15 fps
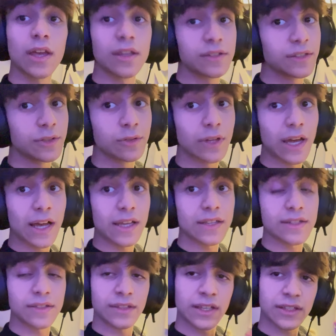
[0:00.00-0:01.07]
See you
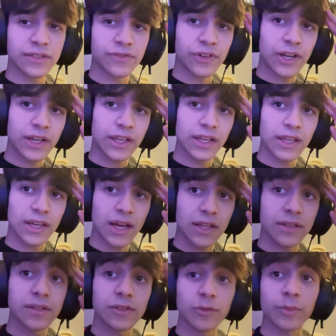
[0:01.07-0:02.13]
guys next Friday at
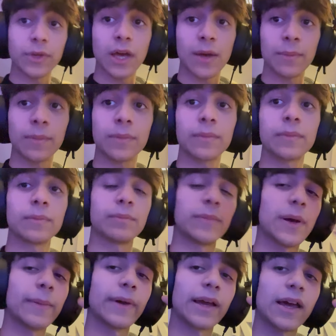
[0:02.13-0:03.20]
2 p.m.
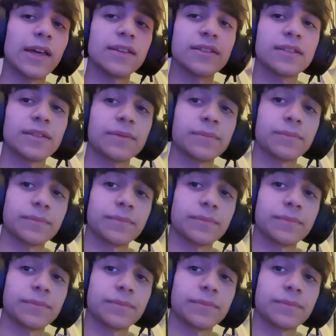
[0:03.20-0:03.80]
Bye bye guys.